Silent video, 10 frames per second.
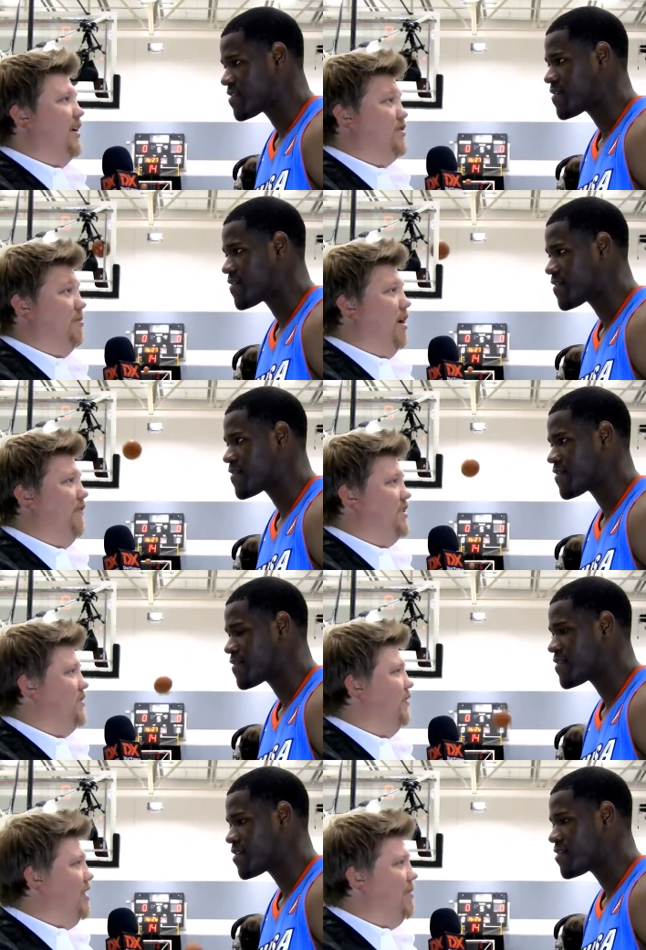Speaker 1: comes from
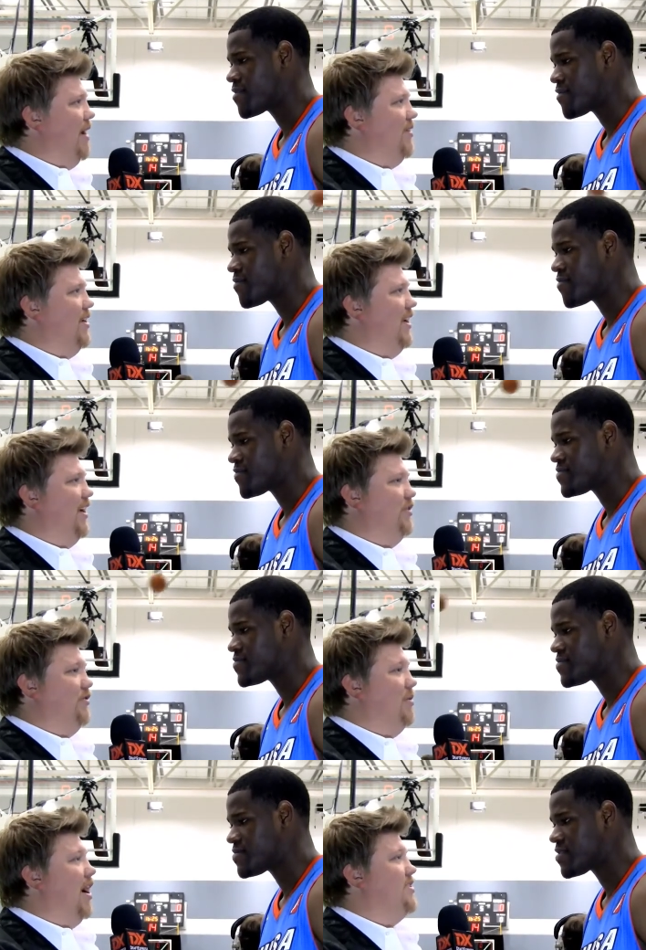offensive rebounding, it comes from
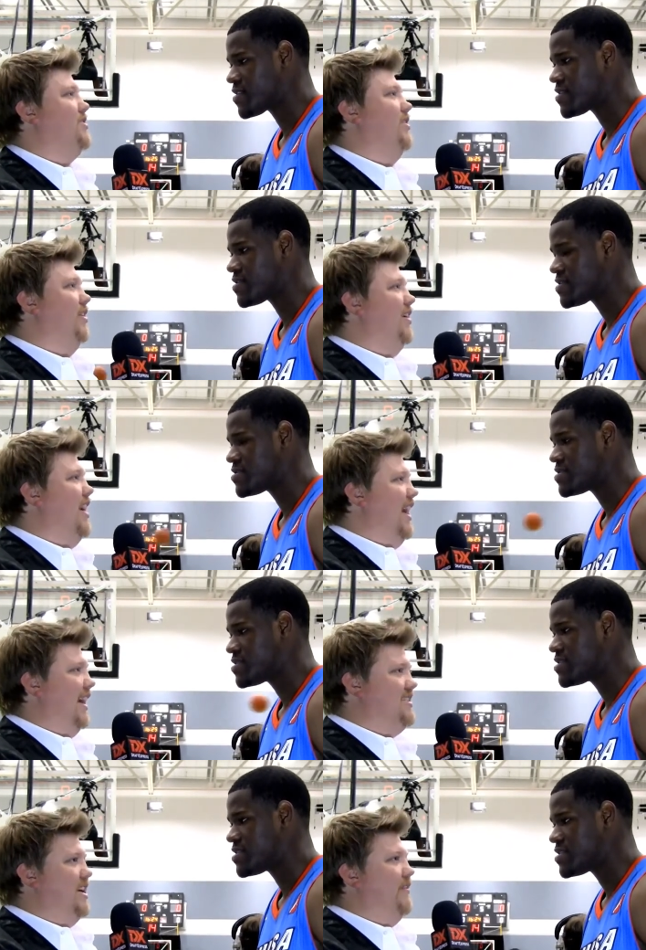hustle and
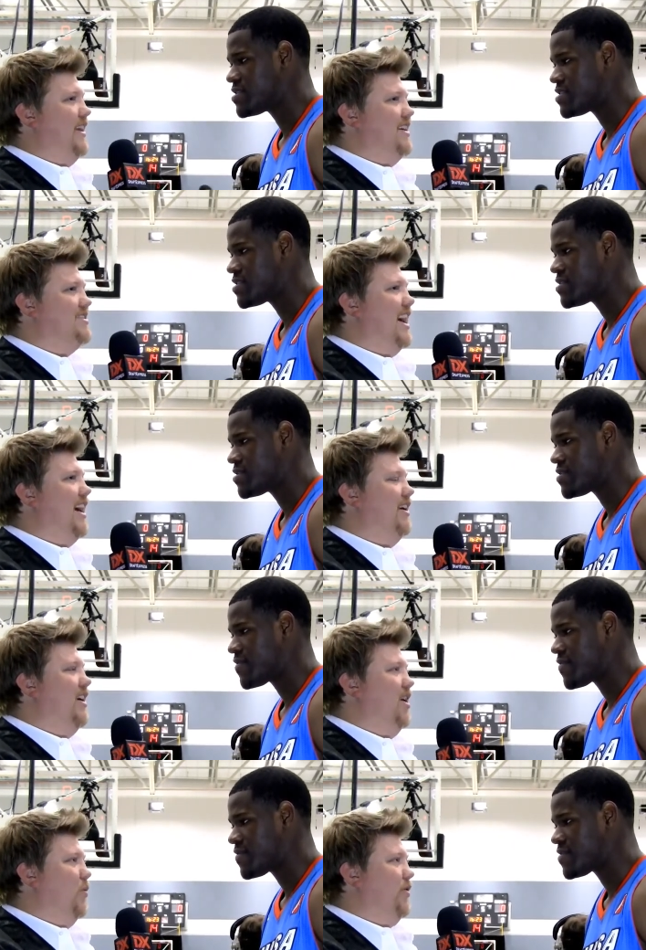activity.
Speaker 2: Is
Speaker 1: that
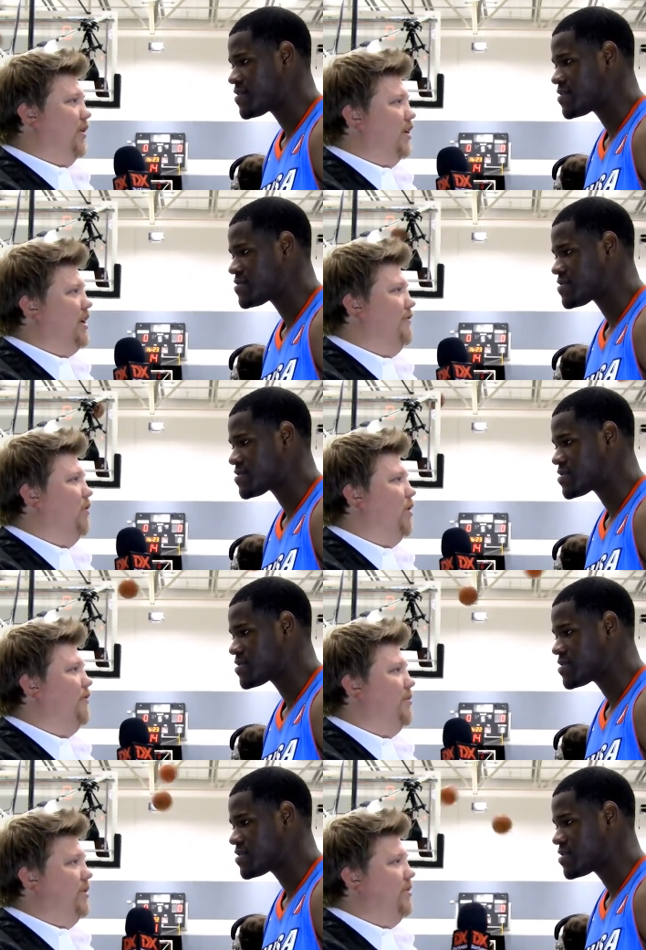what they're looking for
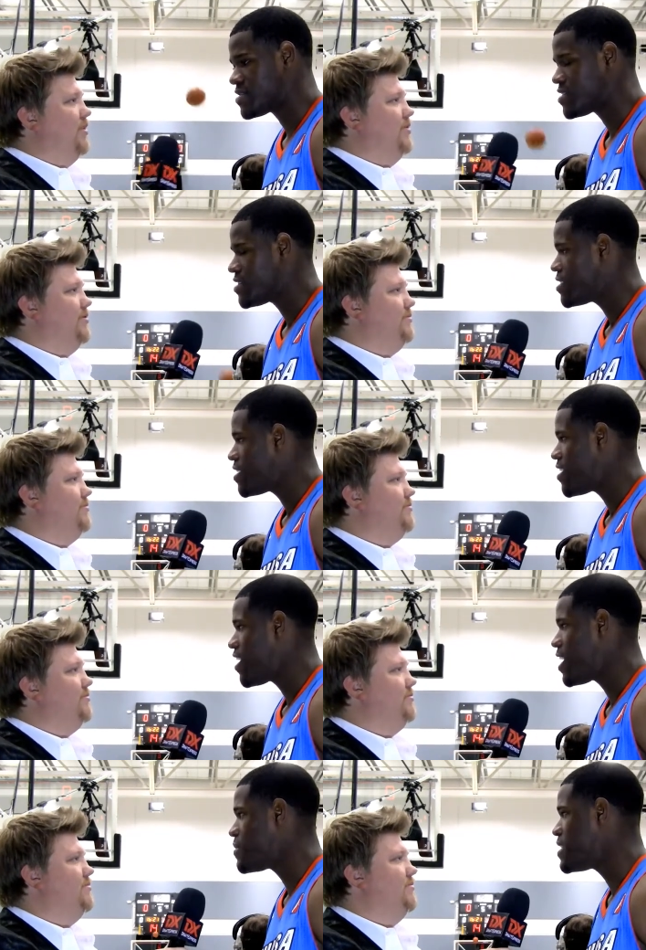from you?
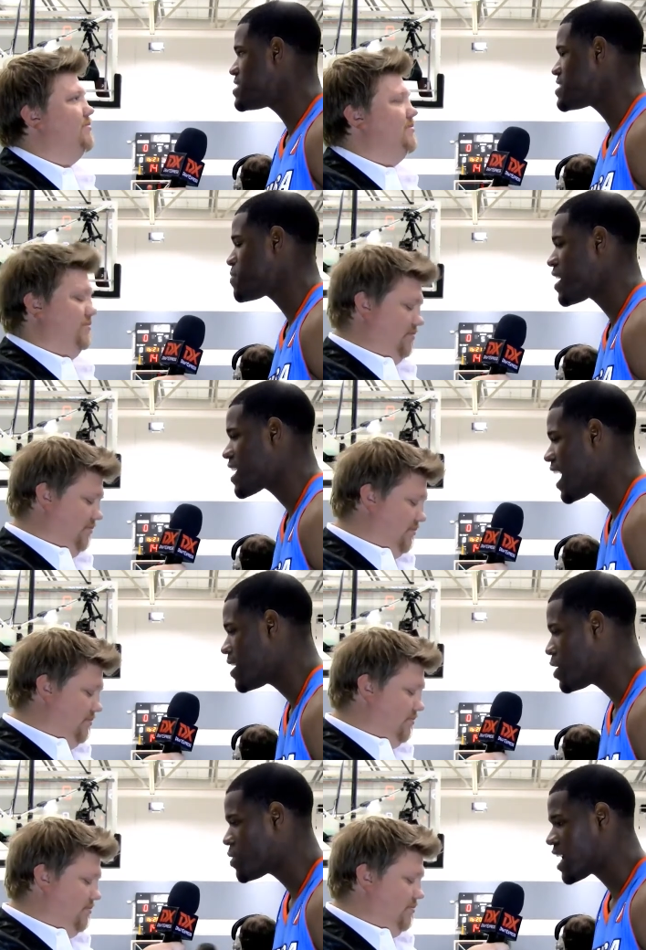
Speaker 2: That's just my game.
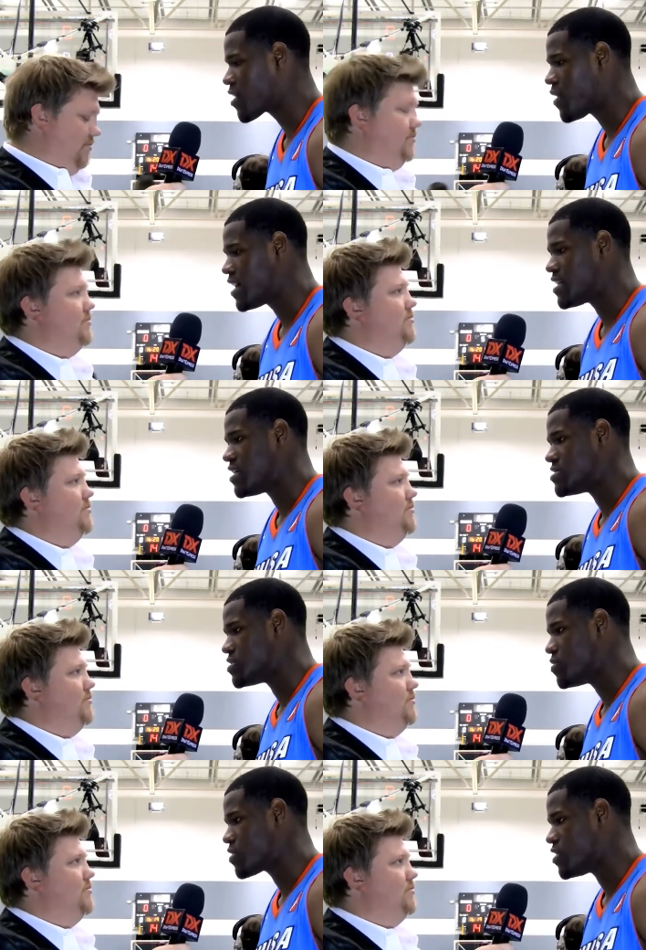That's what I go out there and
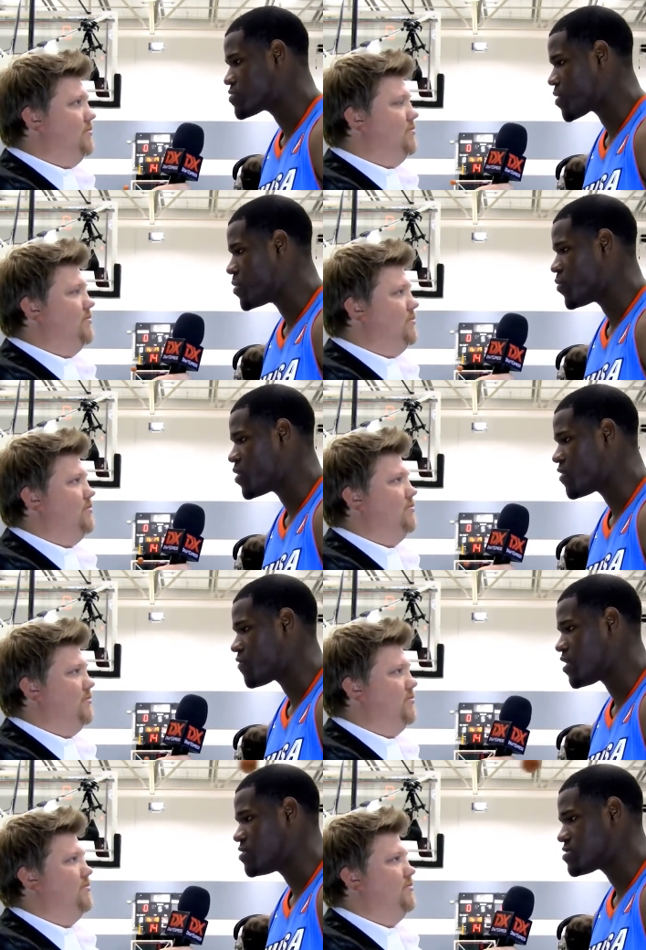do. Coach want me to run and flow,